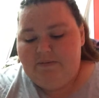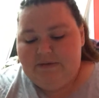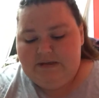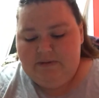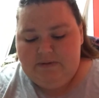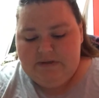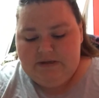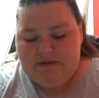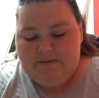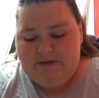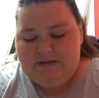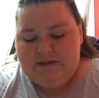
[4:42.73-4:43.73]
Let me see what this
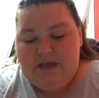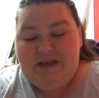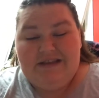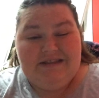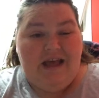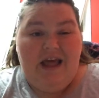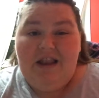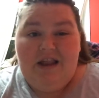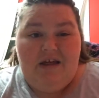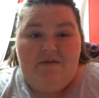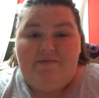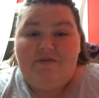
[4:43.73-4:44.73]
smells like, because I
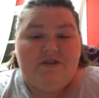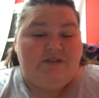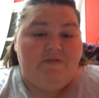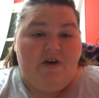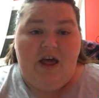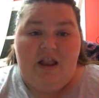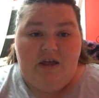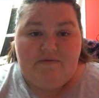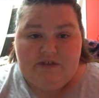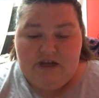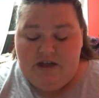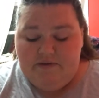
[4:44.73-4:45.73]
love, first of all, I
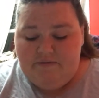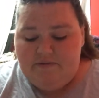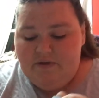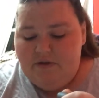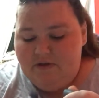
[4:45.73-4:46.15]
love Dove.